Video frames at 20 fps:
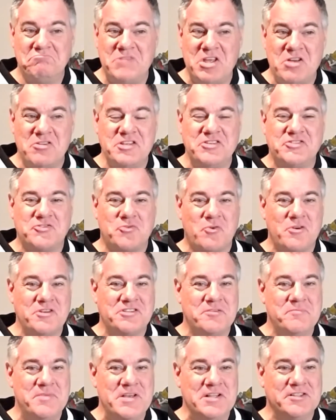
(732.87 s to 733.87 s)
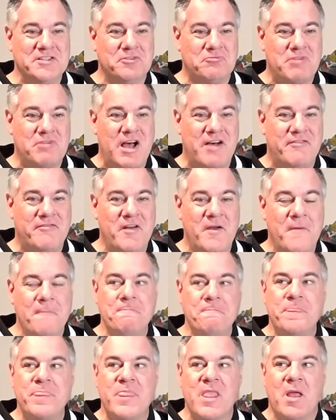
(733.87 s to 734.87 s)
these stories can be a little rough,
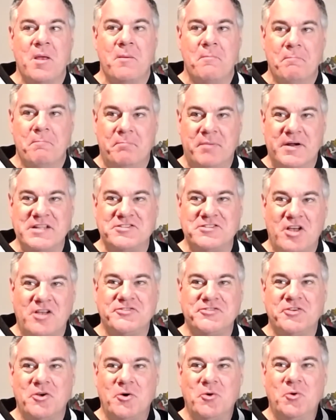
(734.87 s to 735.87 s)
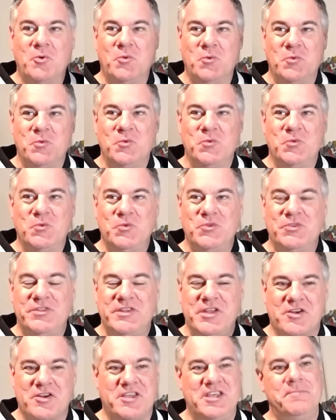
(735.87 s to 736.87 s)
but it's also,
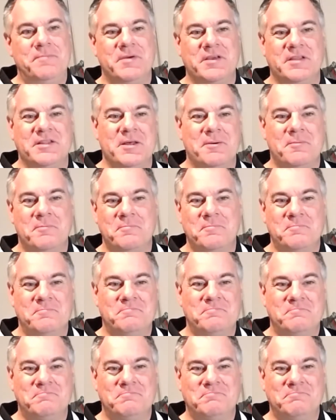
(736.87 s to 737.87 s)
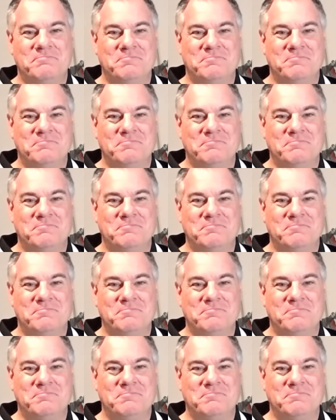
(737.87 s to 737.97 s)
they're keeping them